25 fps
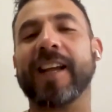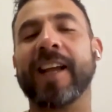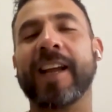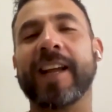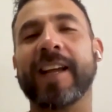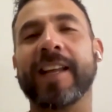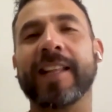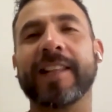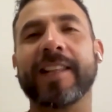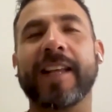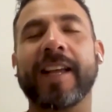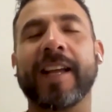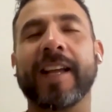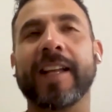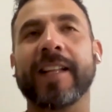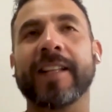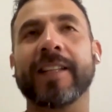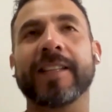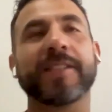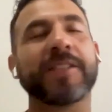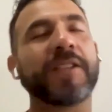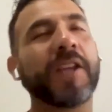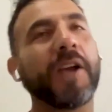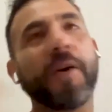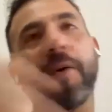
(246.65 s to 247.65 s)

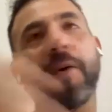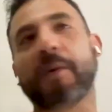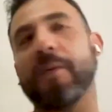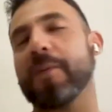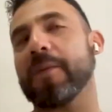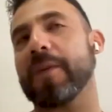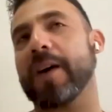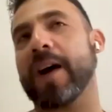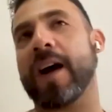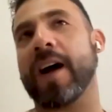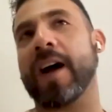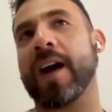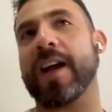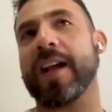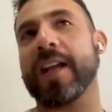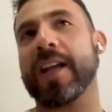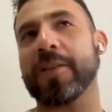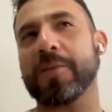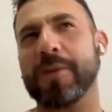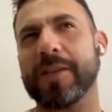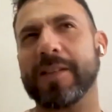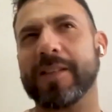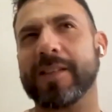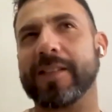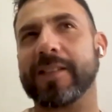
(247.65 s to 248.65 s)
And so
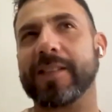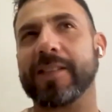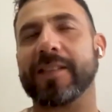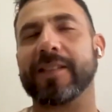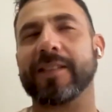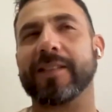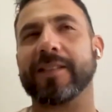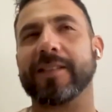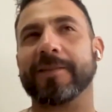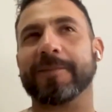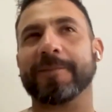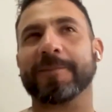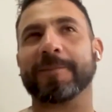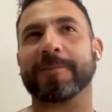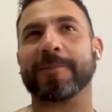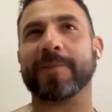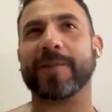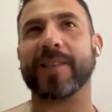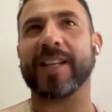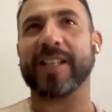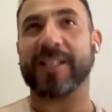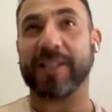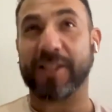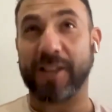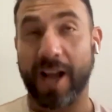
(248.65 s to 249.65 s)
it was
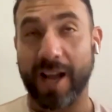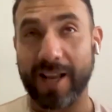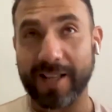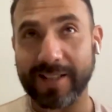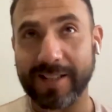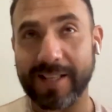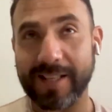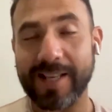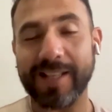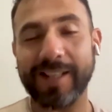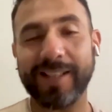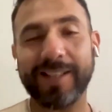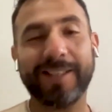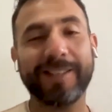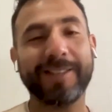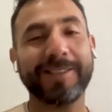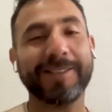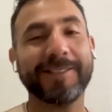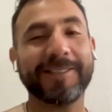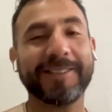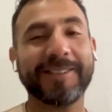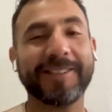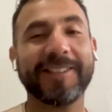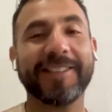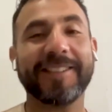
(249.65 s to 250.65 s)
exhausting
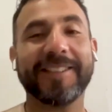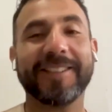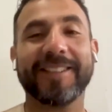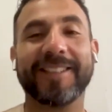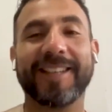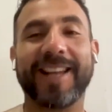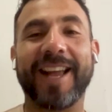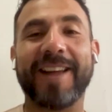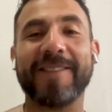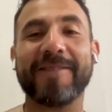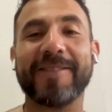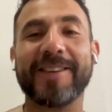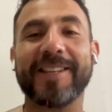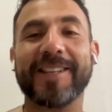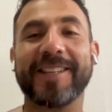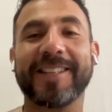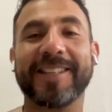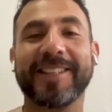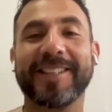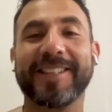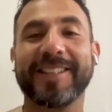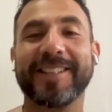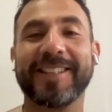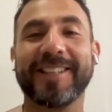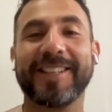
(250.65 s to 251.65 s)

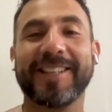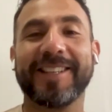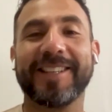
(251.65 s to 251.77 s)
having